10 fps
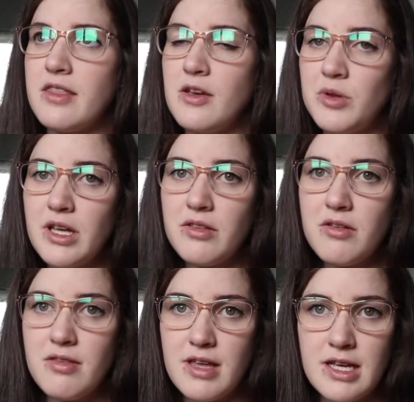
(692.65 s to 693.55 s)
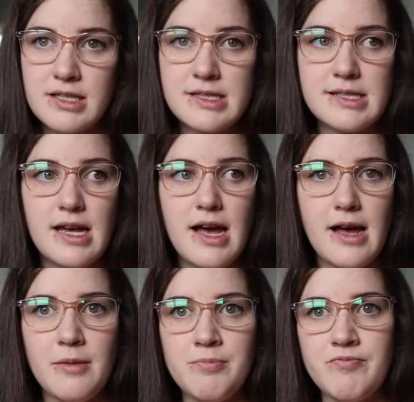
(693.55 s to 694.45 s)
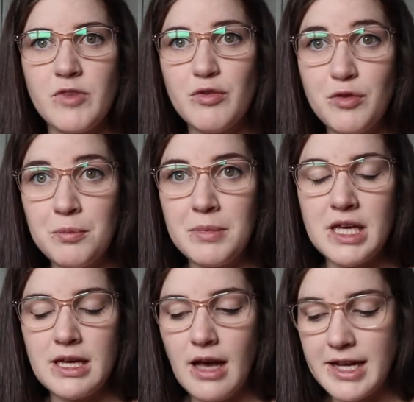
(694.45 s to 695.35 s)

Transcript: The only other things for me,